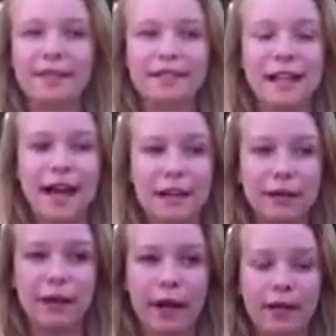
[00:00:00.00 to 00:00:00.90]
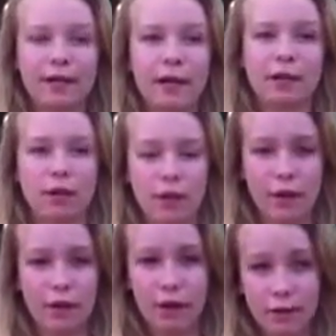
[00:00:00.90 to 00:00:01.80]
means that any rights that
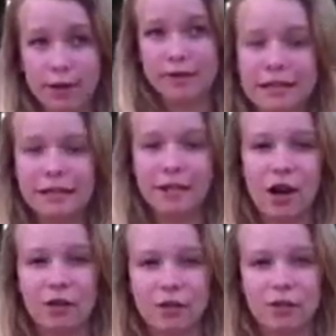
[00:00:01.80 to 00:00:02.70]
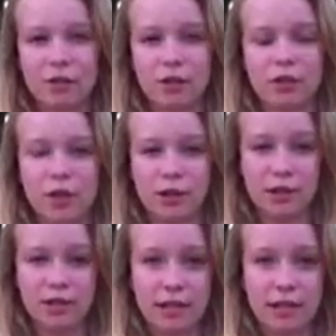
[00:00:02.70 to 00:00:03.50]
are not listed in the Constitution go to the